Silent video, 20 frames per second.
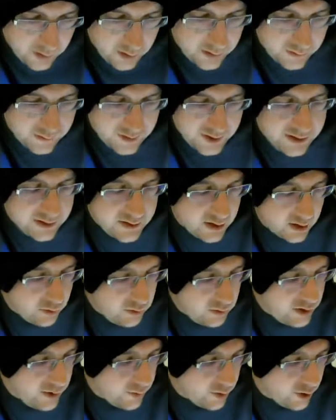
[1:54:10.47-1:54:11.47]
So he's the
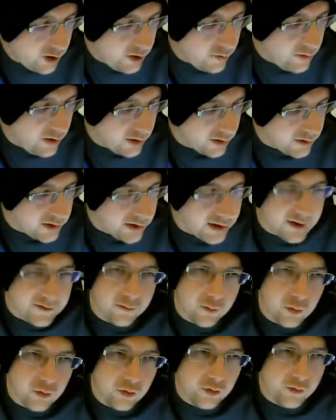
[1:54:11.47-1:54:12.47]
only Primarch that gets
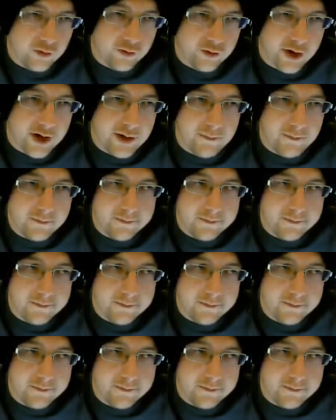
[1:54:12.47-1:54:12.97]
a warlord trait.